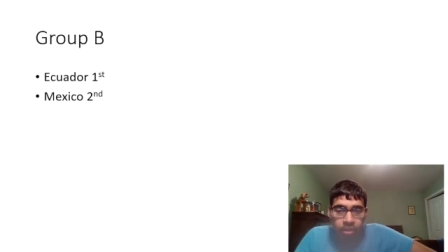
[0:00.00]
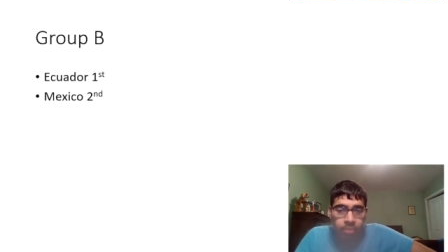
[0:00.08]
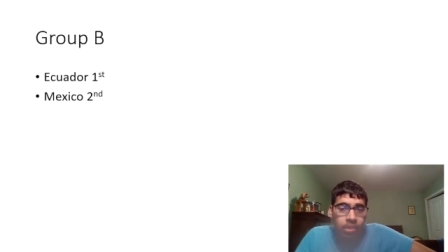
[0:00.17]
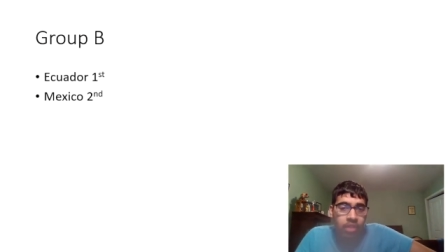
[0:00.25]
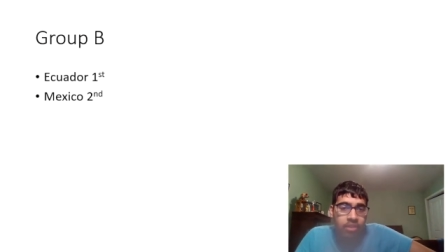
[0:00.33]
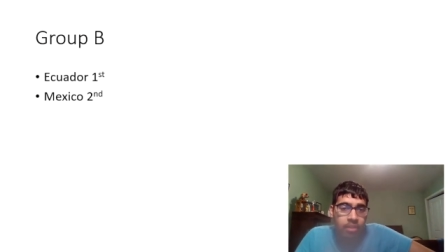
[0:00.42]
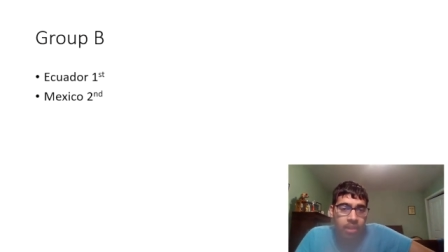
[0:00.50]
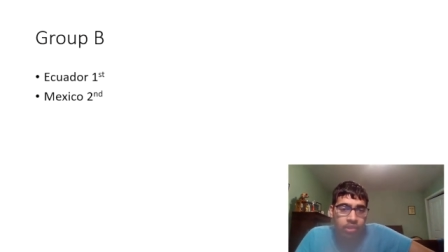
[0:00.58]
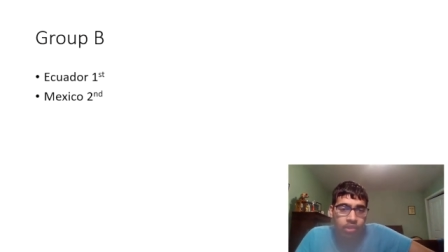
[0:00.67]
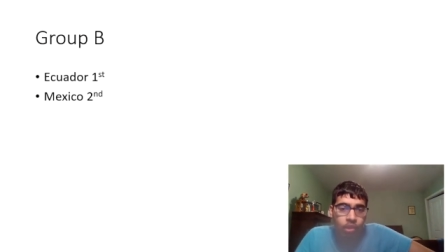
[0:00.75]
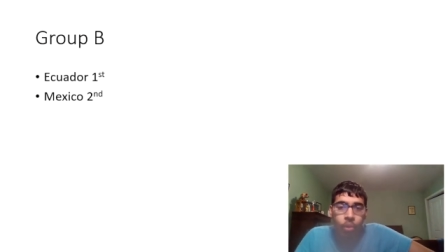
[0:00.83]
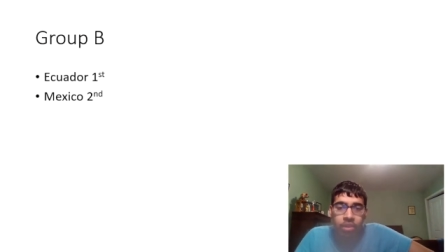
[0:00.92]
So I think
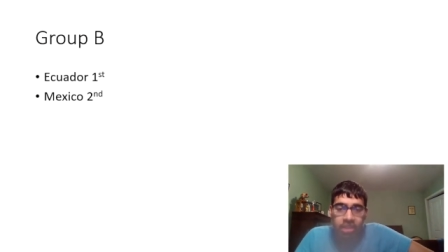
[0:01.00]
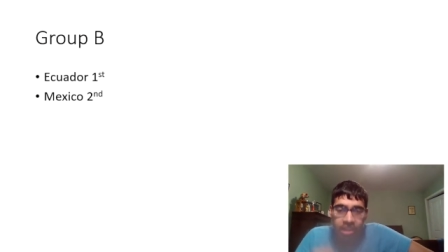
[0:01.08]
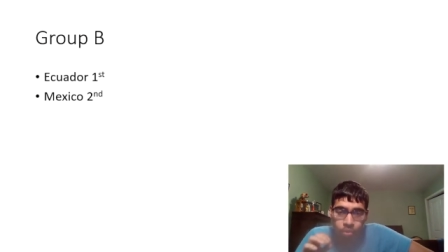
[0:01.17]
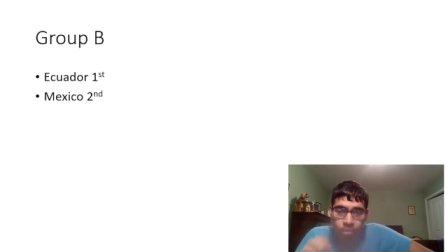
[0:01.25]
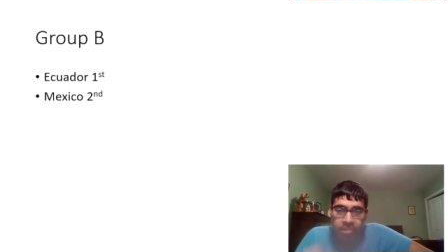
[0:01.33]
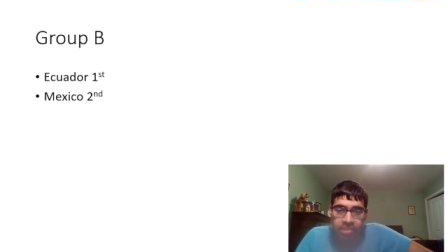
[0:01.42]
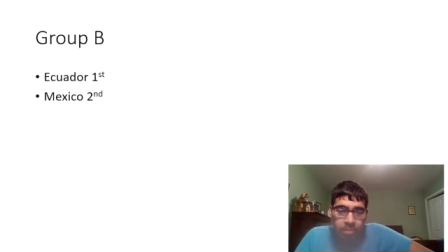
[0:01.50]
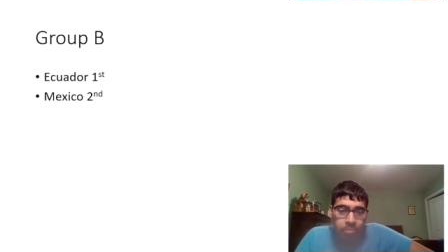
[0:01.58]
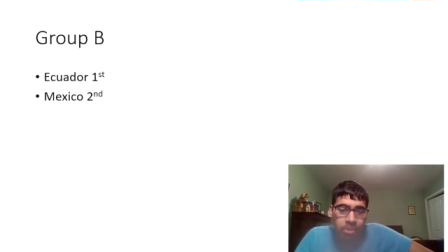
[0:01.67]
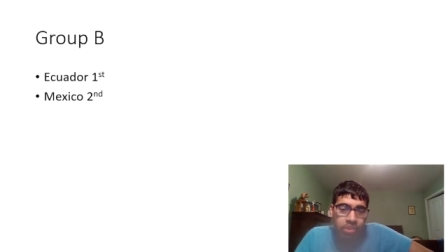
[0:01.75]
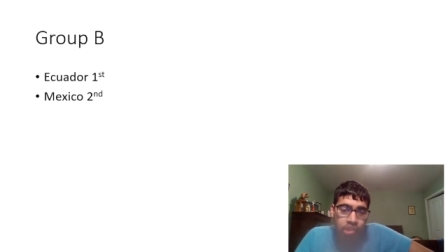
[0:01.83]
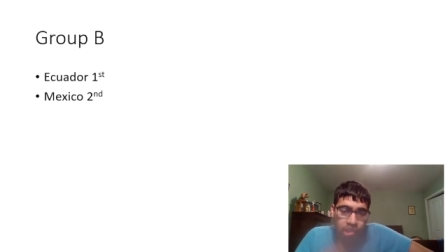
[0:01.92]
Mexico will get through in second
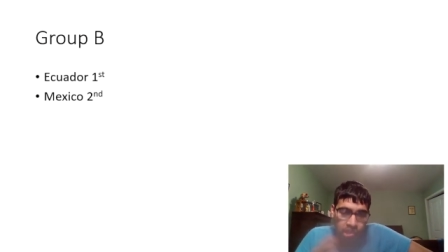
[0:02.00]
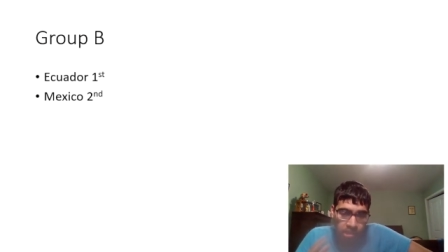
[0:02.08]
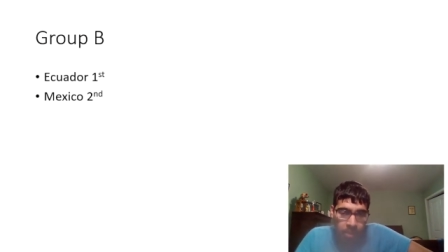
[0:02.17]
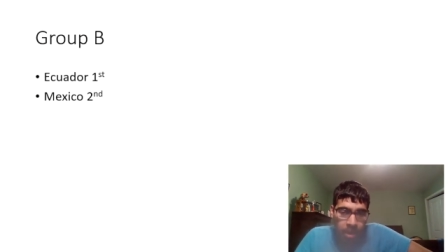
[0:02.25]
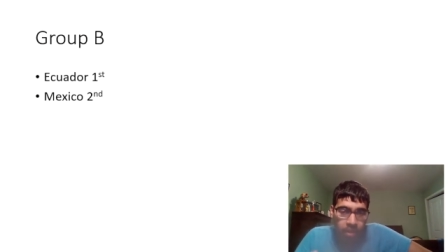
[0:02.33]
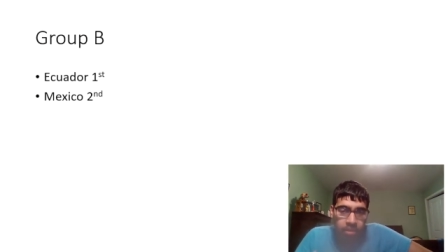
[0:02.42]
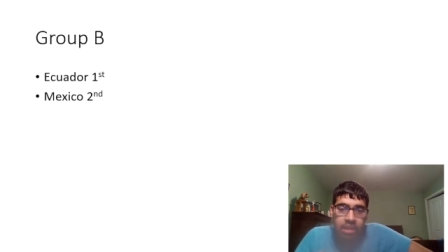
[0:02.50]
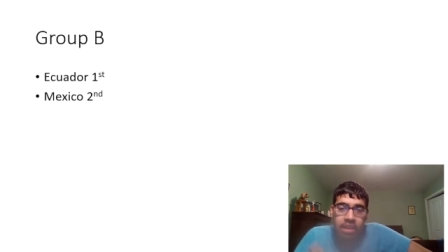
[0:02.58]
place just about.